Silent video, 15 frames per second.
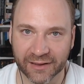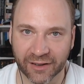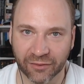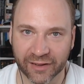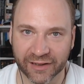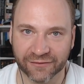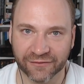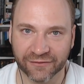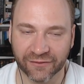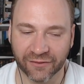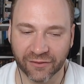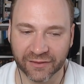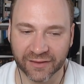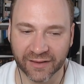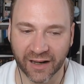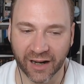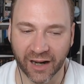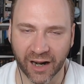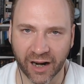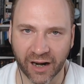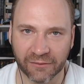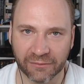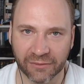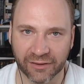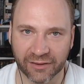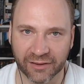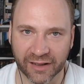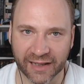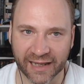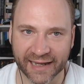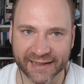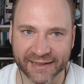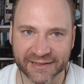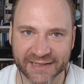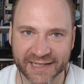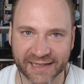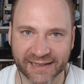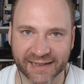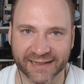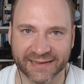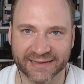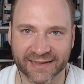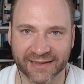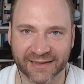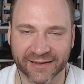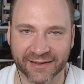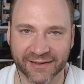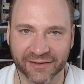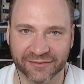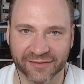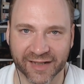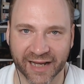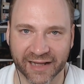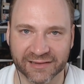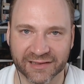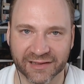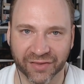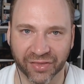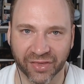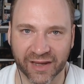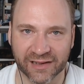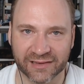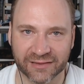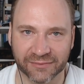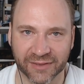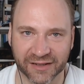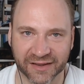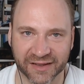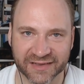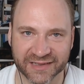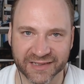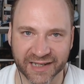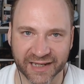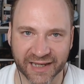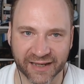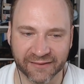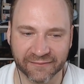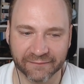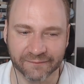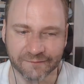know it for the harbor. Can you tell us a lot of nice things about the city?